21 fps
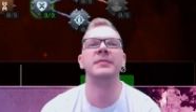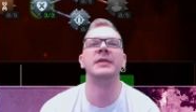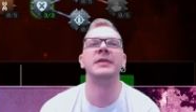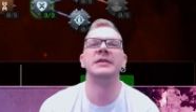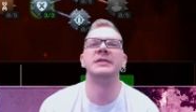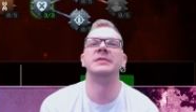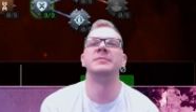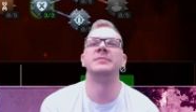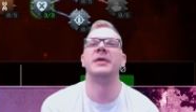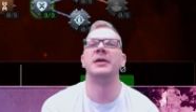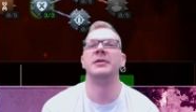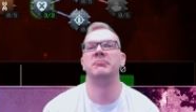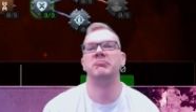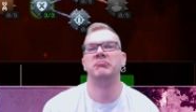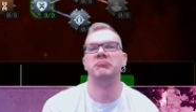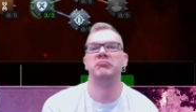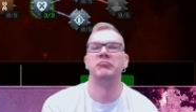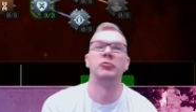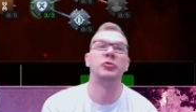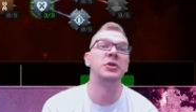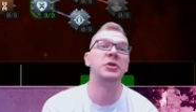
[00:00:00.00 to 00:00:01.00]
This is my
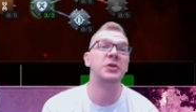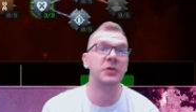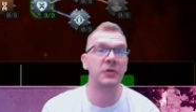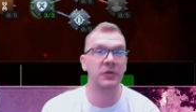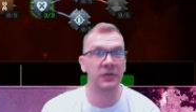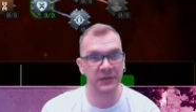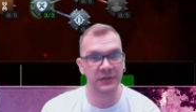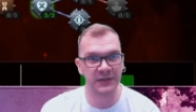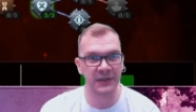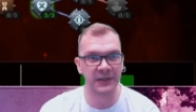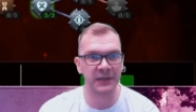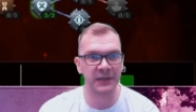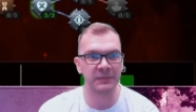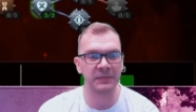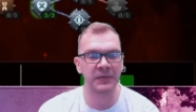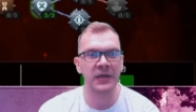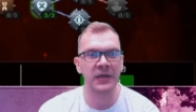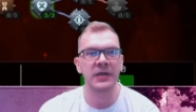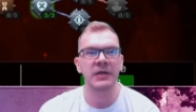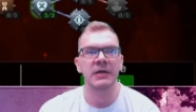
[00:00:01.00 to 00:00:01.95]
recoil setup.